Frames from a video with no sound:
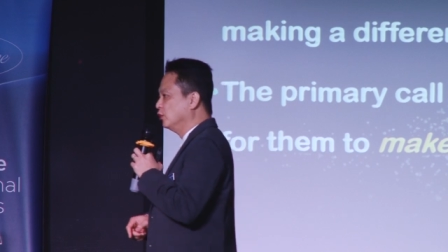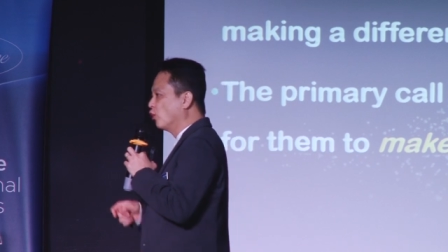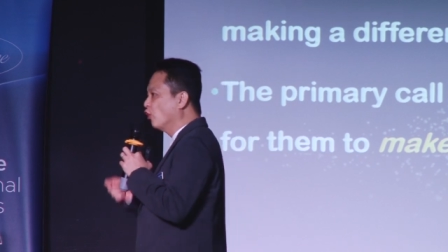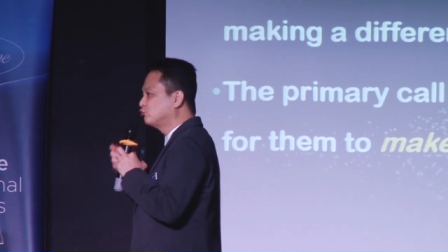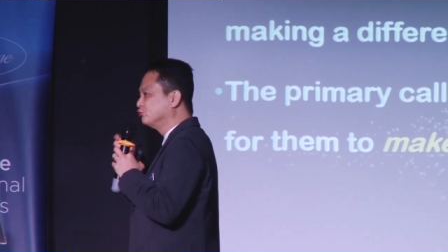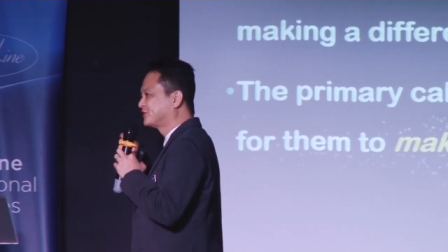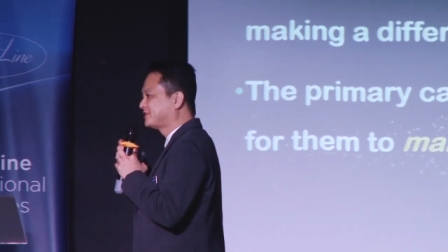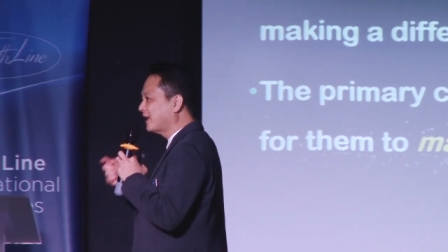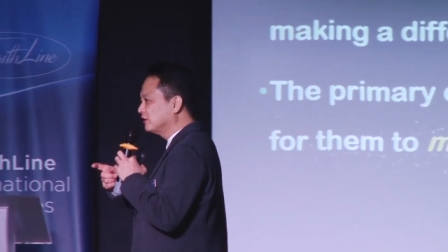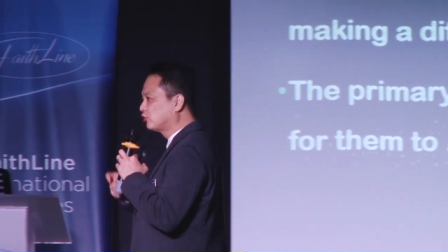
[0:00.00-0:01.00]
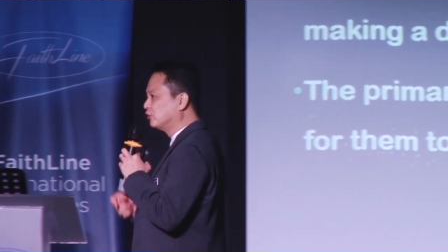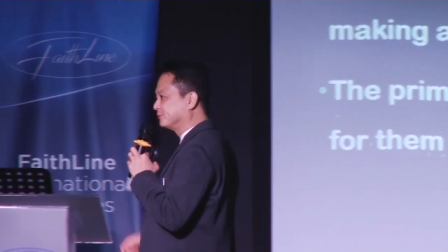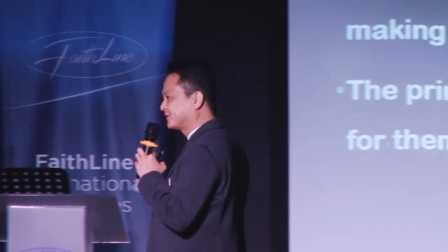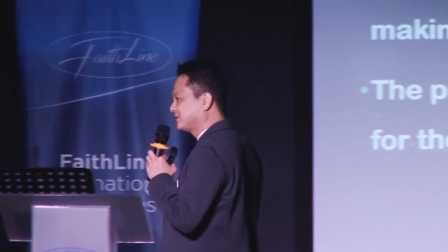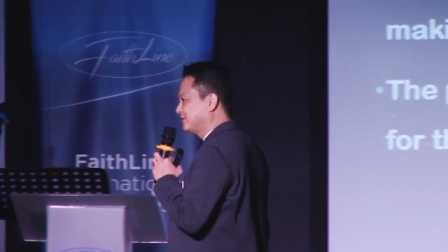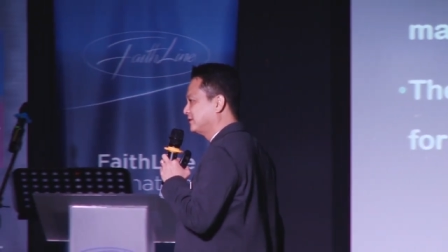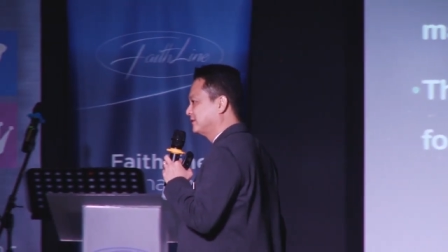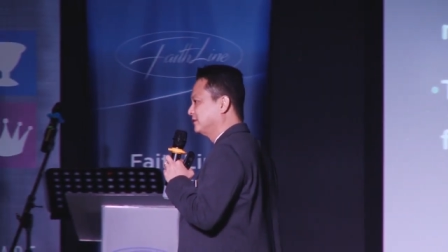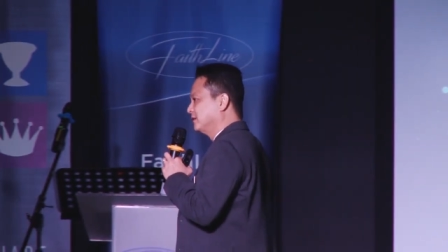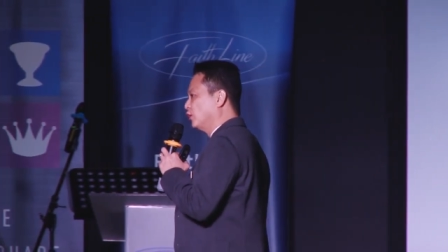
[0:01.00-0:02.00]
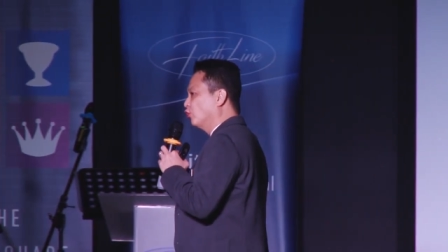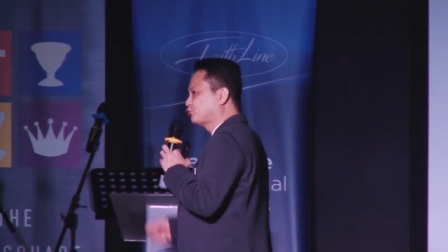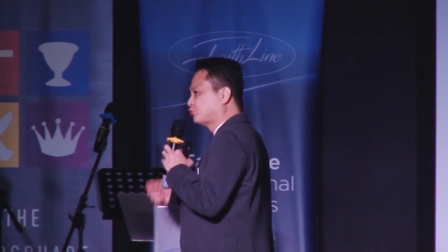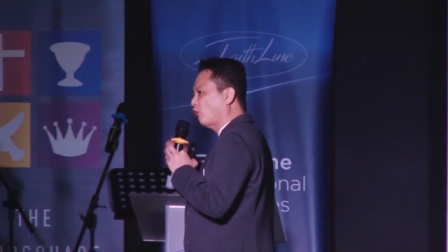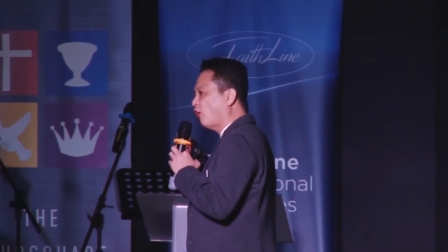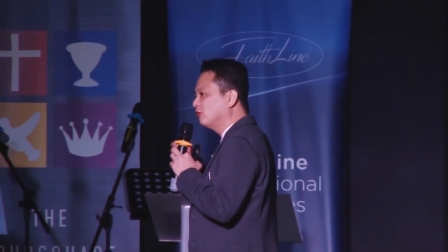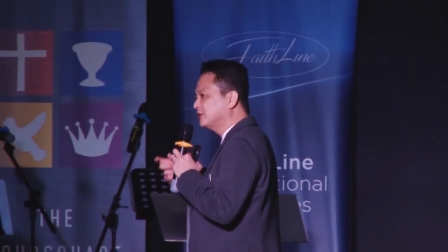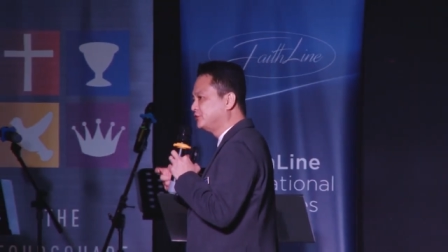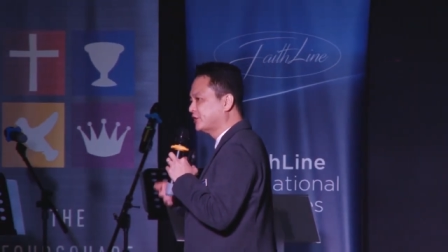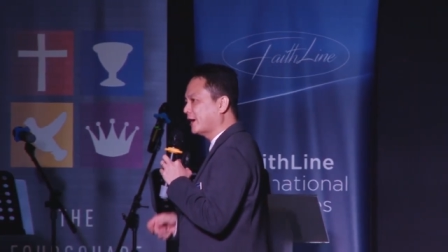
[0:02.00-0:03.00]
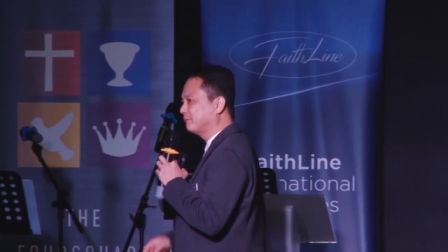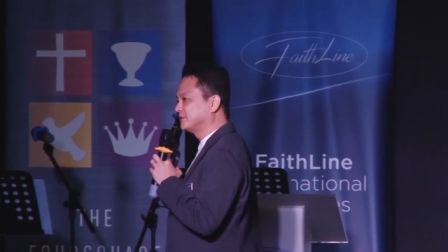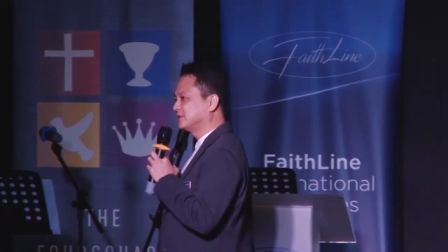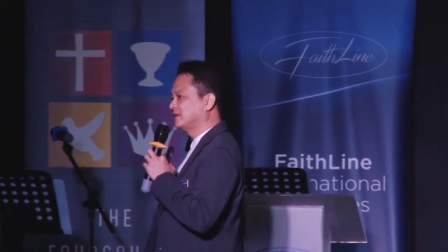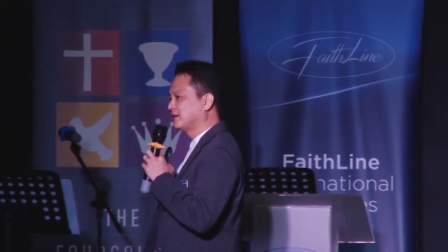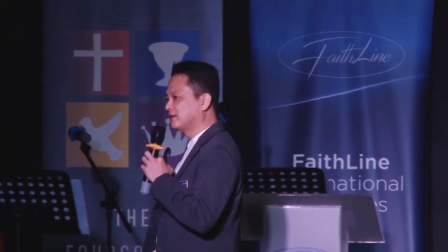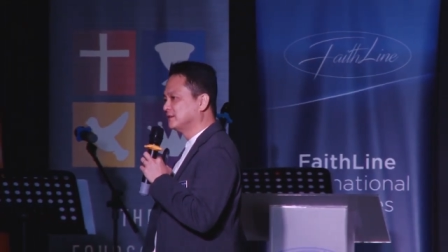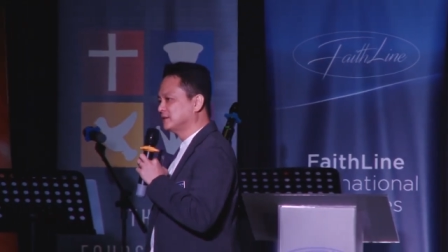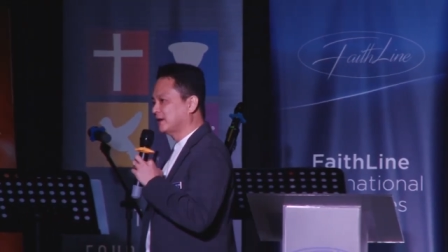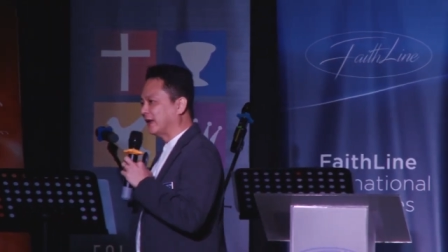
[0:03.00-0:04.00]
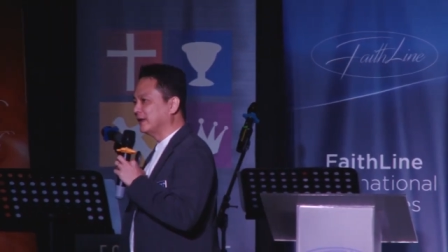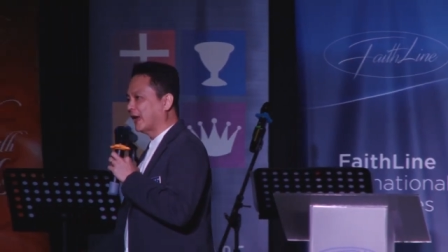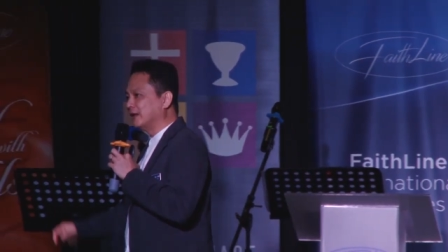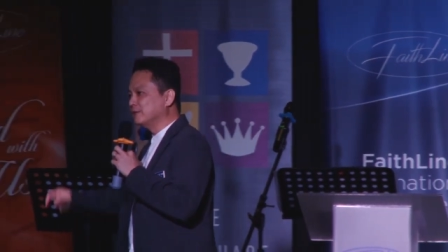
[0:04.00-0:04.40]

You go to cell groups, go through all the jams, and,